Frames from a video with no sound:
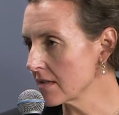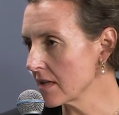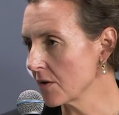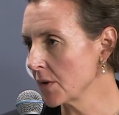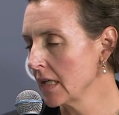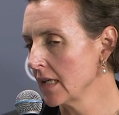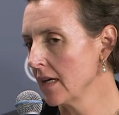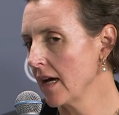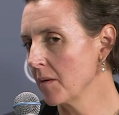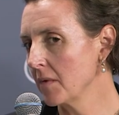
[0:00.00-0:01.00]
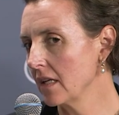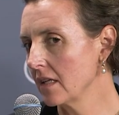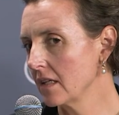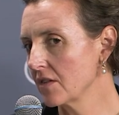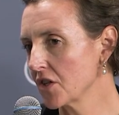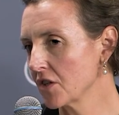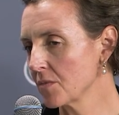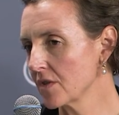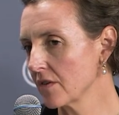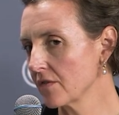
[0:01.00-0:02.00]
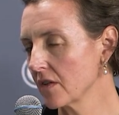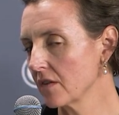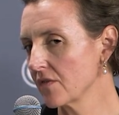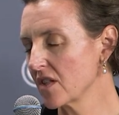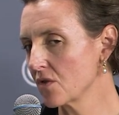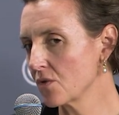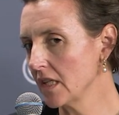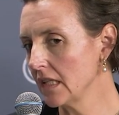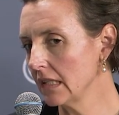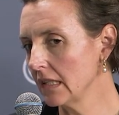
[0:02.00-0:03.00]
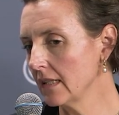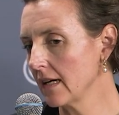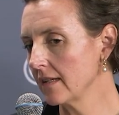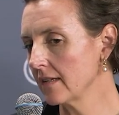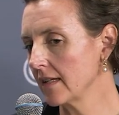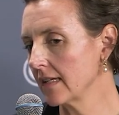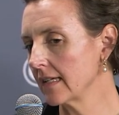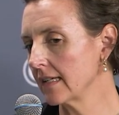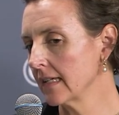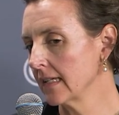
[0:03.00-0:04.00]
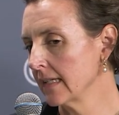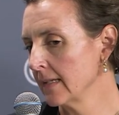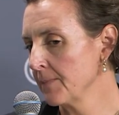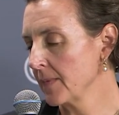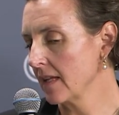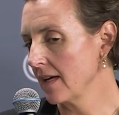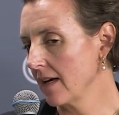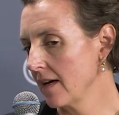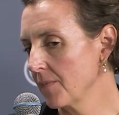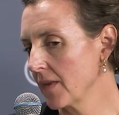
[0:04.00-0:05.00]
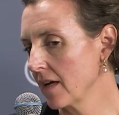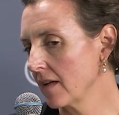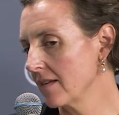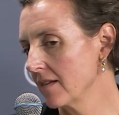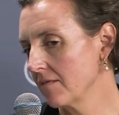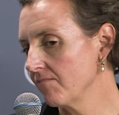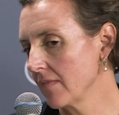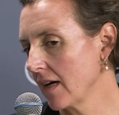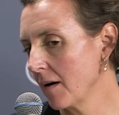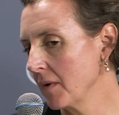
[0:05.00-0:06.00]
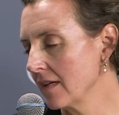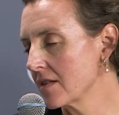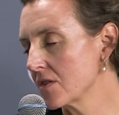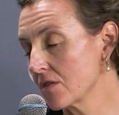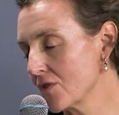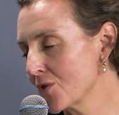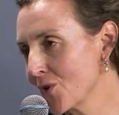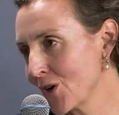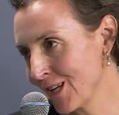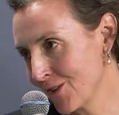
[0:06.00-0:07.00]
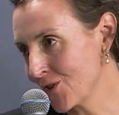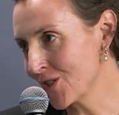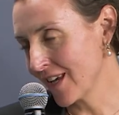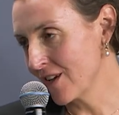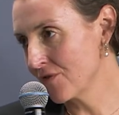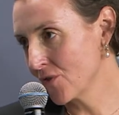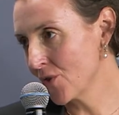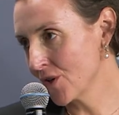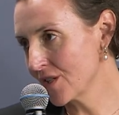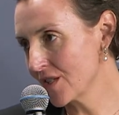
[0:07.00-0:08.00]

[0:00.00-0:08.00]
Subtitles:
So, I mean, in terms of screening, I think that, I mean, it's too early to say, of course.